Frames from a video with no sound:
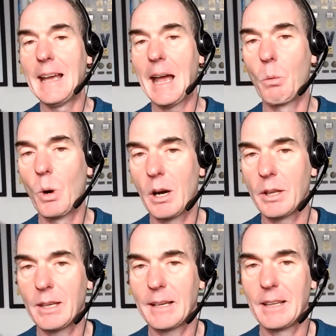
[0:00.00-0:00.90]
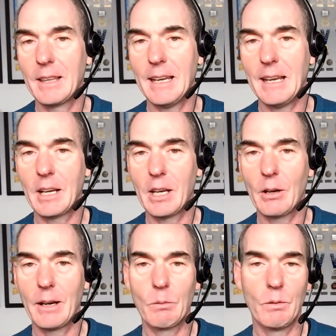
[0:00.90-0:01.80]
and where I think they're
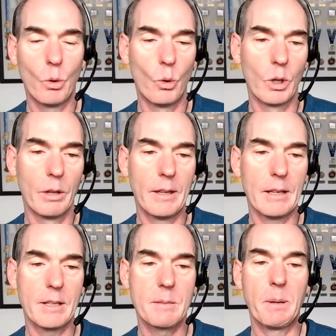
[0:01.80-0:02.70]
going with all of this.